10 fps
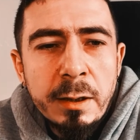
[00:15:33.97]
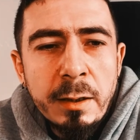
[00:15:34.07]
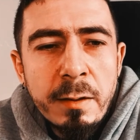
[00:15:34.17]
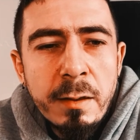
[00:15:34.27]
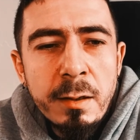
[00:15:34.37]
and
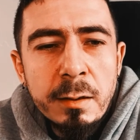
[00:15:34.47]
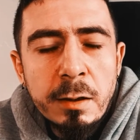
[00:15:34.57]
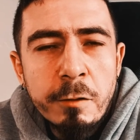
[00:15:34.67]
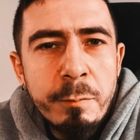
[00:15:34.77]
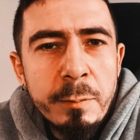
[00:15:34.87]
I think a
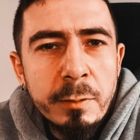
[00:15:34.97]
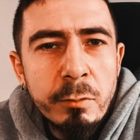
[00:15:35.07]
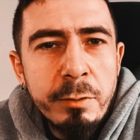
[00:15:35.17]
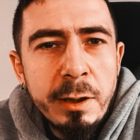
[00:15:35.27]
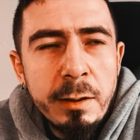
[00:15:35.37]
lot of people
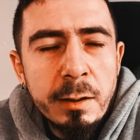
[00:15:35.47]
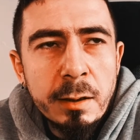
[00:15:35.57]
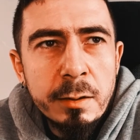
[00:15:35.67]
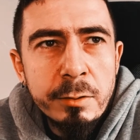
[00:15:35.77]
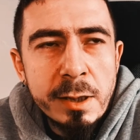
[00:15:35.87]
really
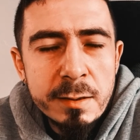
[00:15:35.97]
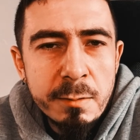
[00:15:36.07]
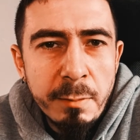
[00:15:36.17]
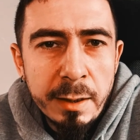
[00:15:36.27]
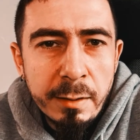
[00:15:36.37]

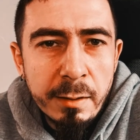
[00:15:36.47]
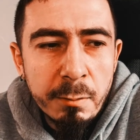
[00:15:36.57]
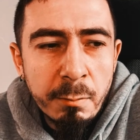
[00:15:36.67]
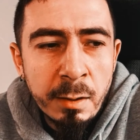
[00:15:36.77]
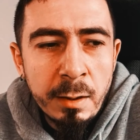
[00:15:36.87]
underestimate
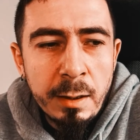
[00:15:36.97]
them